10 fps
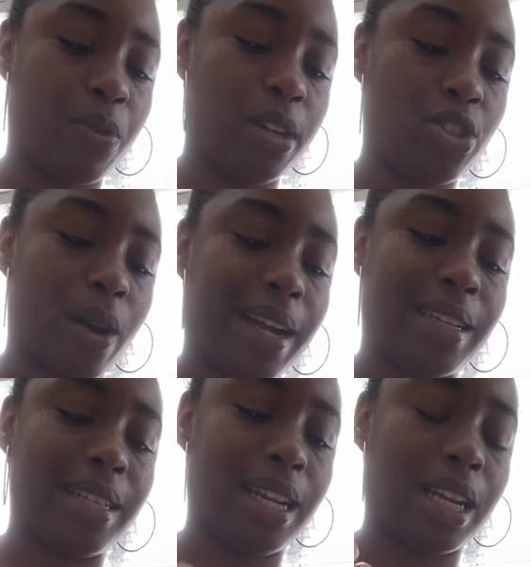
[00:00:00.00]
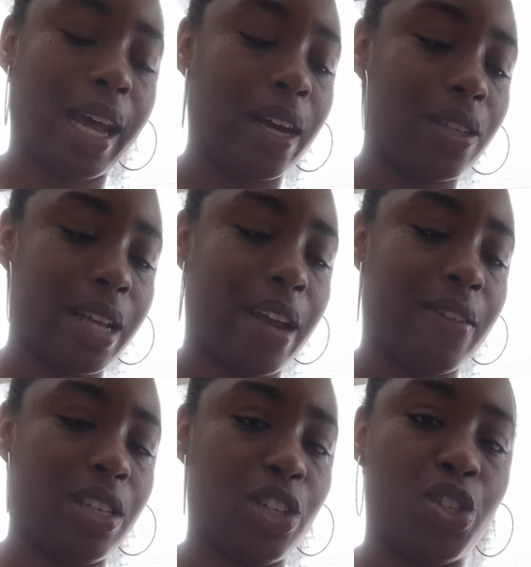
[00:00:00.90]
really trying to see the lighter side of
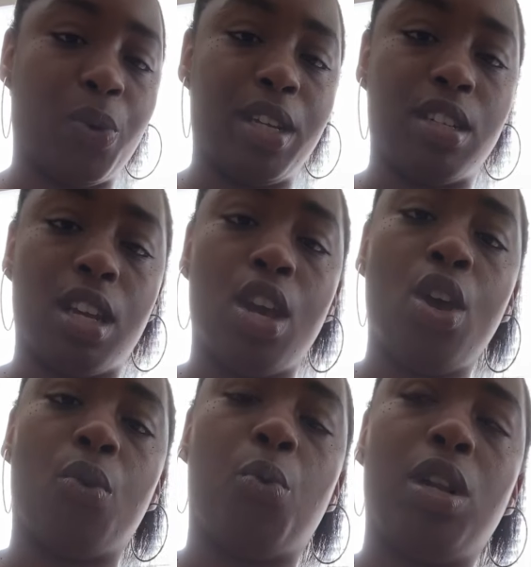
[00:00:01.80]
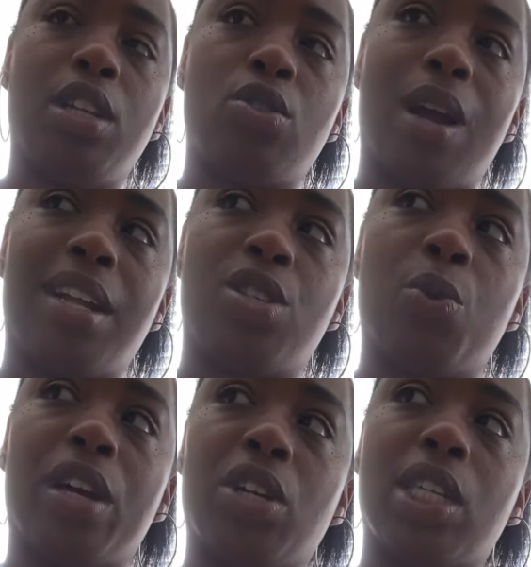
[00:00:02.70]
the situation, really trying
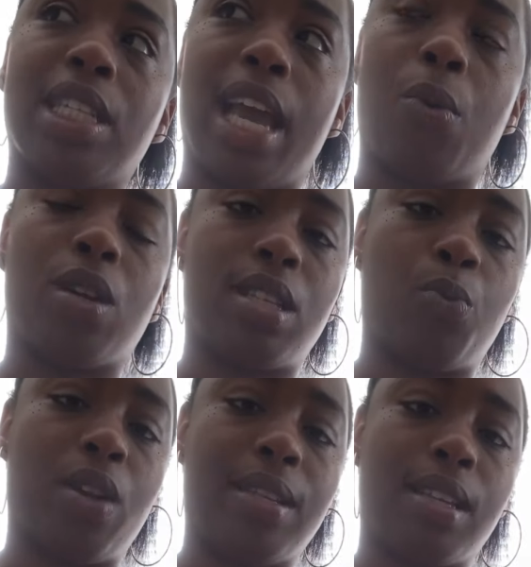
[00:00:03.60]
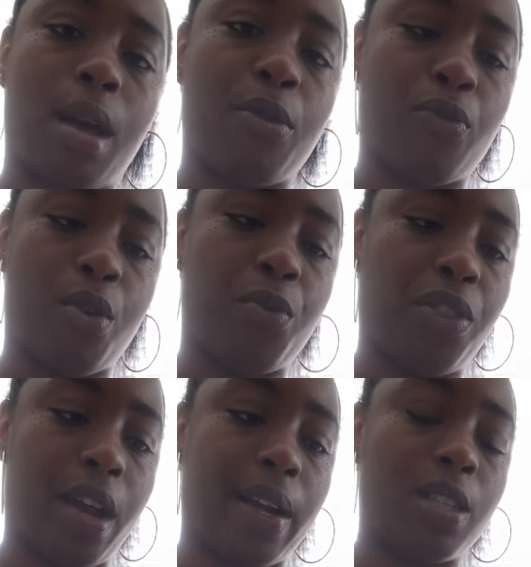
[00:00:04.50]
to understand where someone is coming from when
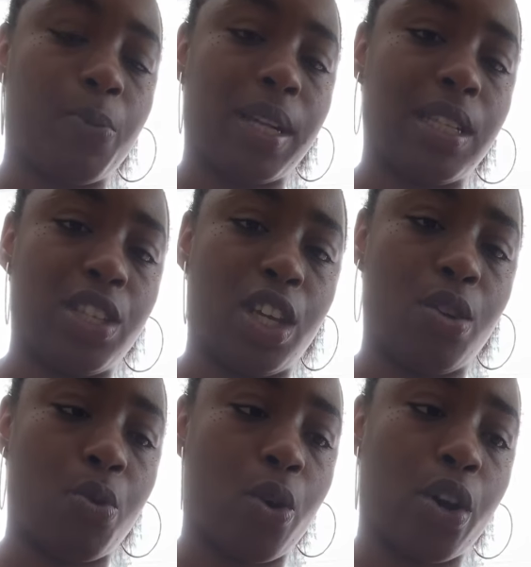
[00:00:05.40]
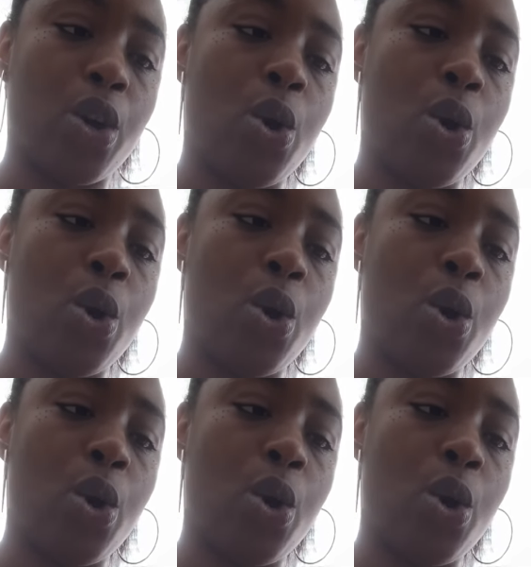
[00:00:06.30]
they're expressing to you or